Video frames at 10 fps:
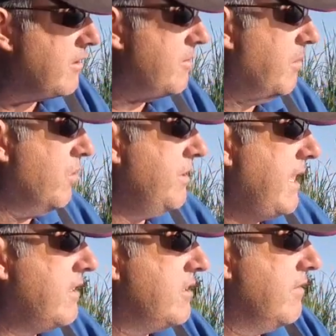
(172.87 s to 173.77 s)
The more
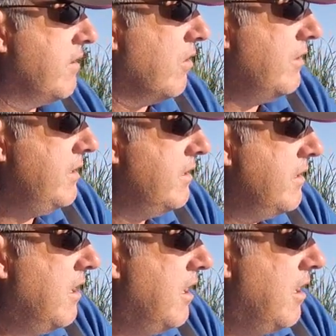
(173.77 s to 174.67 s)
negative line,
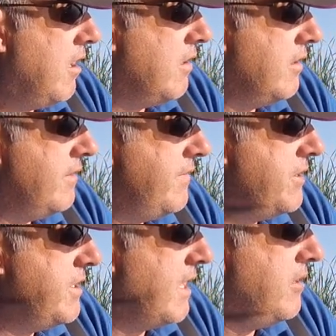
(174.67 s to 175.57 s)
I'm going to
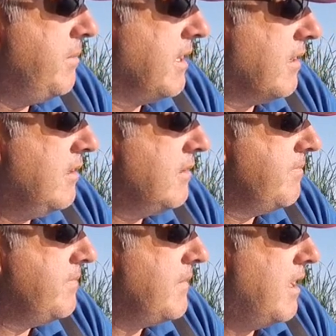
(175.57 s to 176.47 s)
fish down the middle.
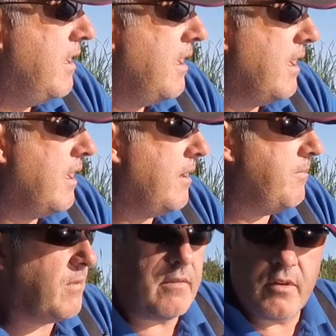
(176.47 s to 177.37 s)

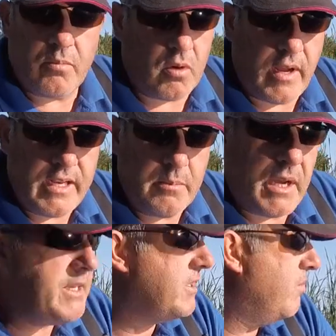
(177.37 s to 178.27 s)
I've not put any
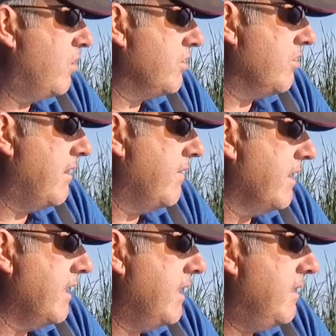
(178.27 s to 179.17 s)
bait in whatsoever
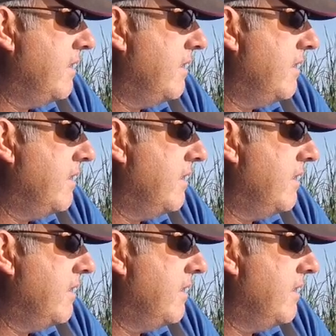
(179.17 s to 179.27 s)
there.